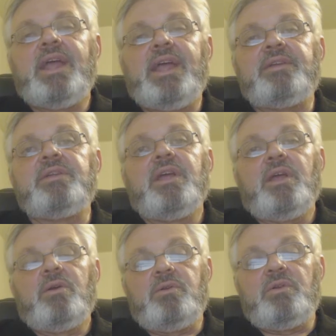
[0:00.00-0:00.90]
and
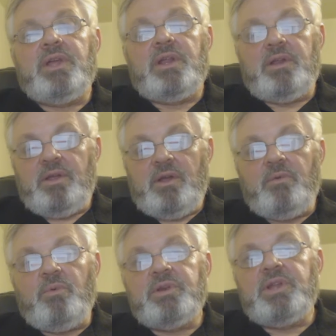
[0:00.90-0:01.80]
you'll get
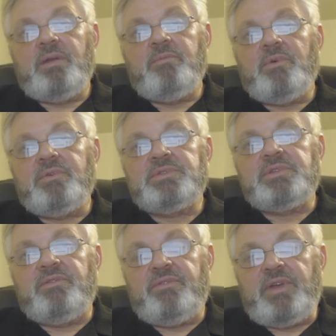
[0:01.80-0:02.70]
a one-time
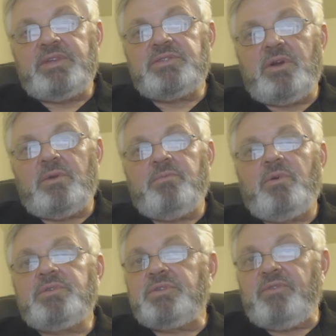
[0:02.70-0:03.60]
bonus, a Fast Start
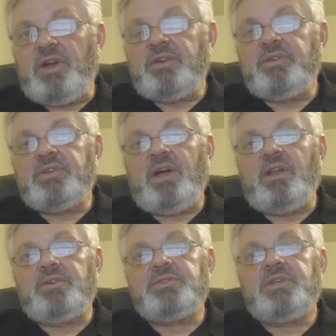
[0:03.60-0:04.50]
bonus of
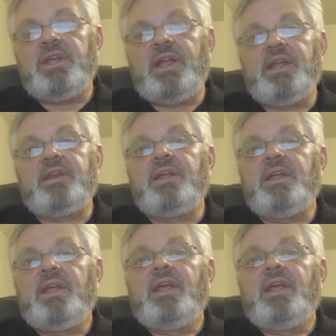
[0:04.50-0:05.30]
$100, and